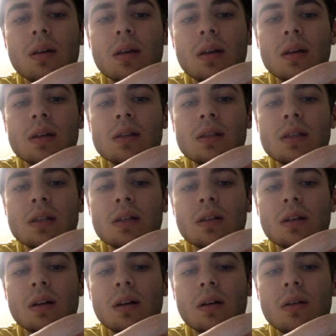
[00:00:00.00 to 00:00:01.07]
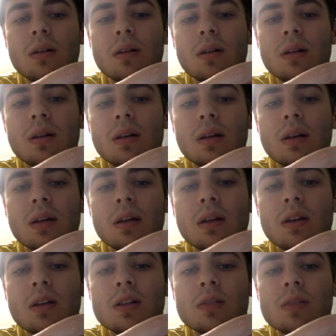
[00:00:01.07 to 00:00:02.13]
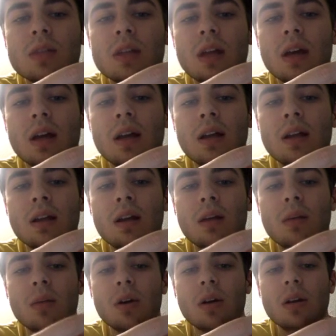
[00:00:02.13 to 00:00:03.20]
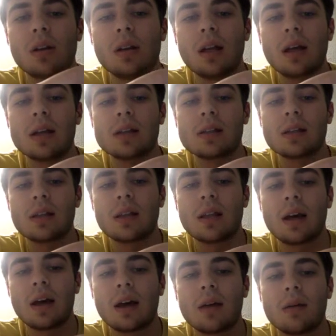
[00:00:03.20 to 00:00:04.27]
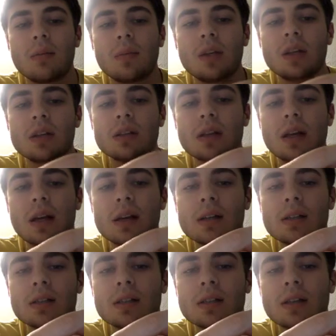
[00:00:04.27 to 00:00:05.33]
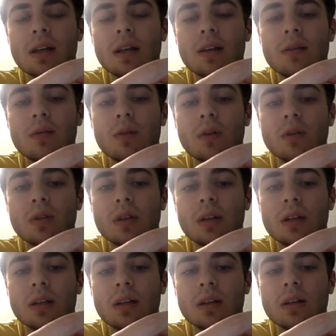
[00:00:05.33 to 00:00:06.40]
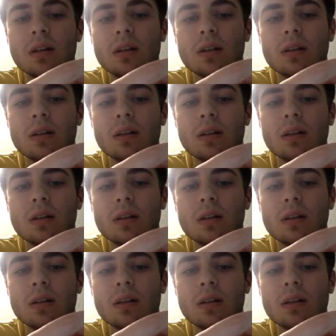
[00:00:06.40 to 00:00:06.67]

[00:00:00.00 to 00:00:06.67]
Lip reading: is 0, it can also be any number less than that because x is negative 1 right here.